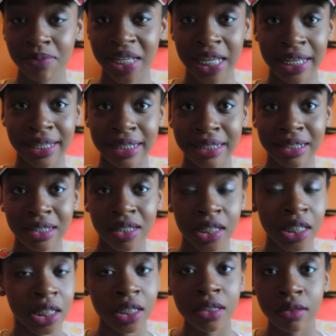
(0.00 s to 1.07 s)
because
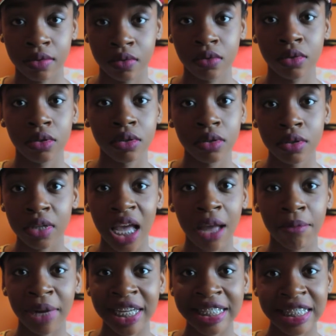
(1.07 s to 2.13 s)
I
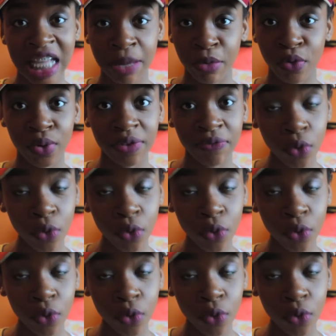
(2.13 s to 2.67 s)
might stab it with a